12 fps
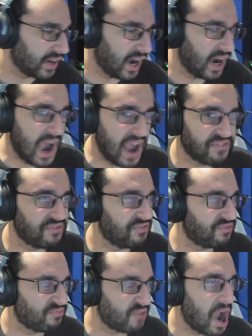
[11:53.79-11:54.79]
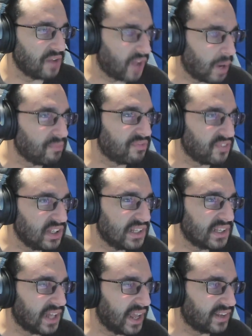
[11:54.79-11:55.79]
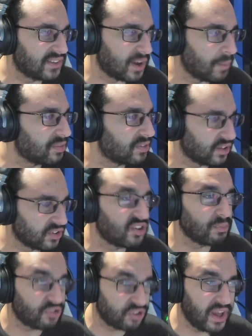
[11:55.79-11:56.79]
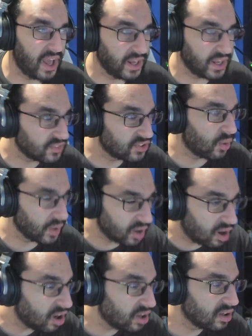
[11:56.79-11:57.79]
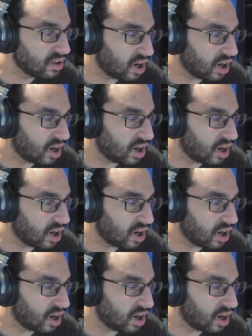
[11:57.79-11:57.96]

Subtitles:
I'm feeling like there's some shenanigans going on.